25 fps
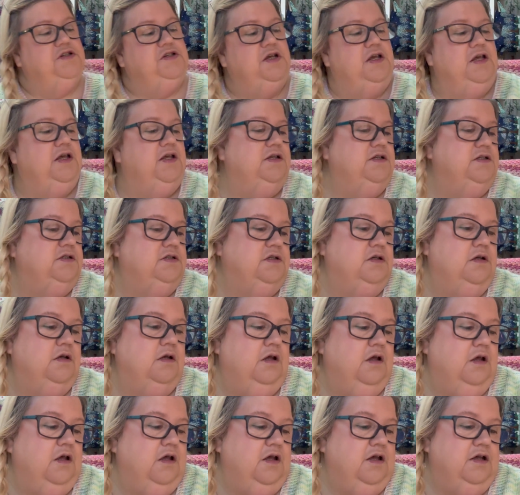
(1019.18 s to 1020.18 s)
is
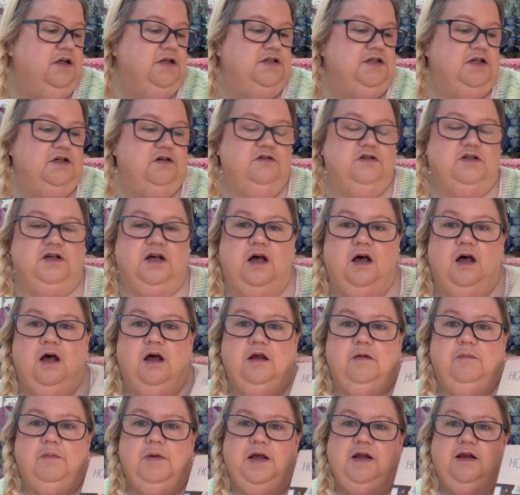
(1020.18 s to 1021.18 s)
Tilda
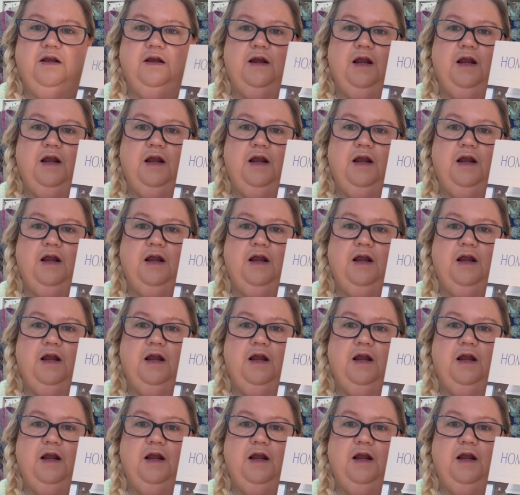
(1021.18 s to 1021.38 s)
Homemade and